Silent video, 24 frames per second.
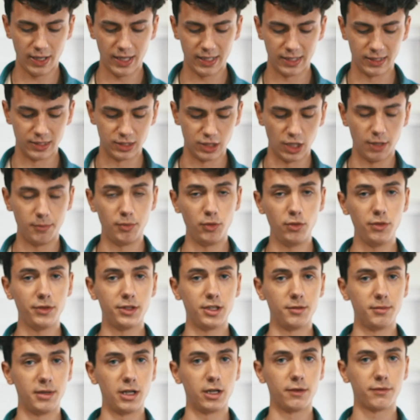ahead and double the
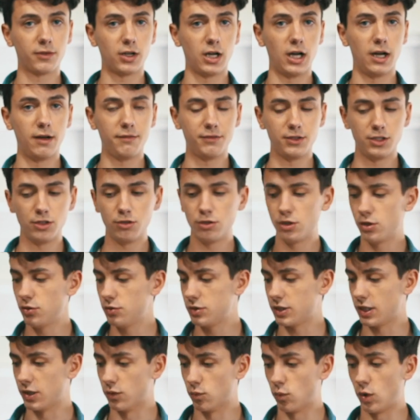amount of coffee you
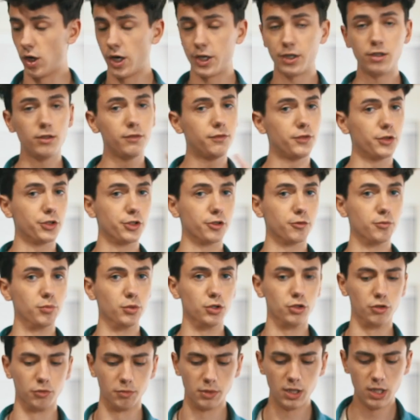use in water for your
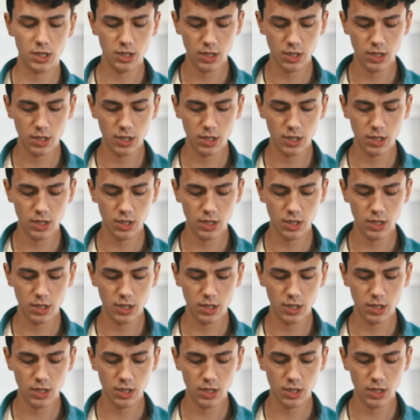bloom.